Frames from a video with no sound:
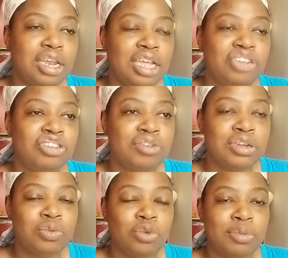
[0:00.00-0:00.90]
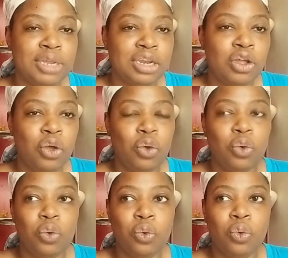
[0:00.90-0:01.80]
a Nigerian woman,
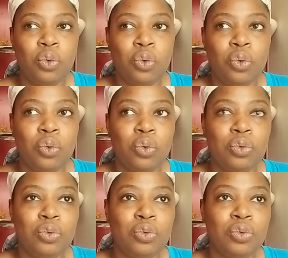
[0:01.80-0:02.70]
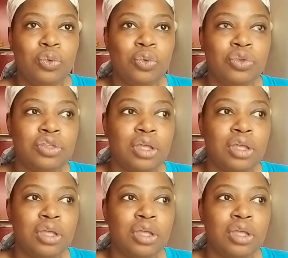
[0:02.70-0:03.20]
whose